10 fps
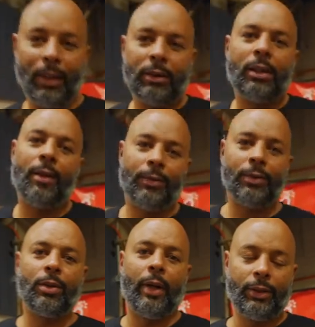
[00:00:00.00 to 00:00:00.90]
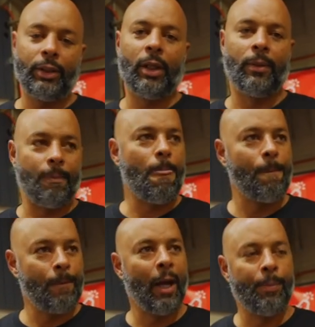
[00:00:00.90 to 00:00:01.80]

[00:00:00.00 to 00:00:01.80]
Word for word: Good stuff. It was a great show. Yeah,